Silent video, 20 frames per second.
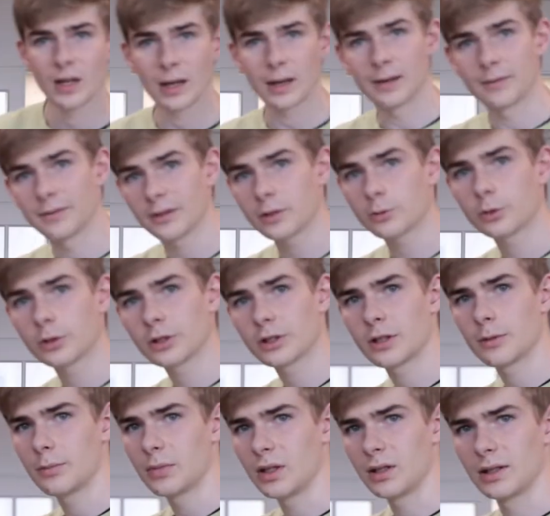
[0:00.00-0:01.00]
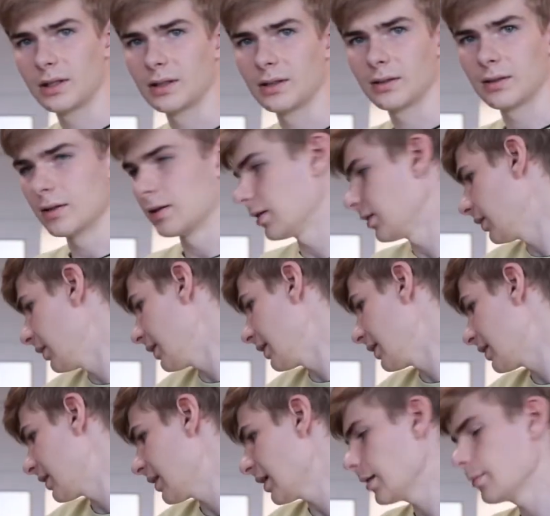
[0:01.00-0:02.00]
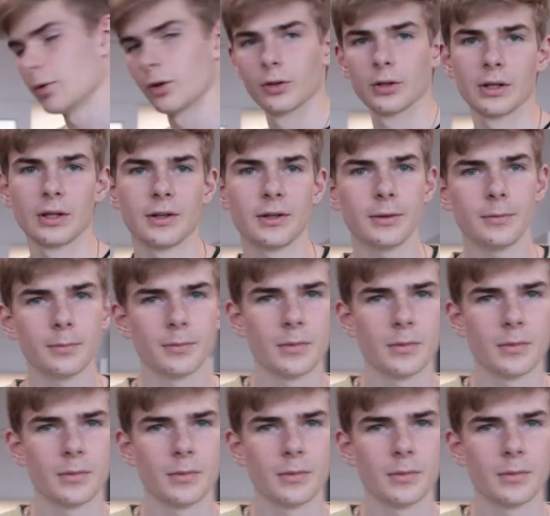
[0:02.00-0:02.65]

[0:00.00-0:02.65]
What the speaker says: I think we're gonna build it on this table here.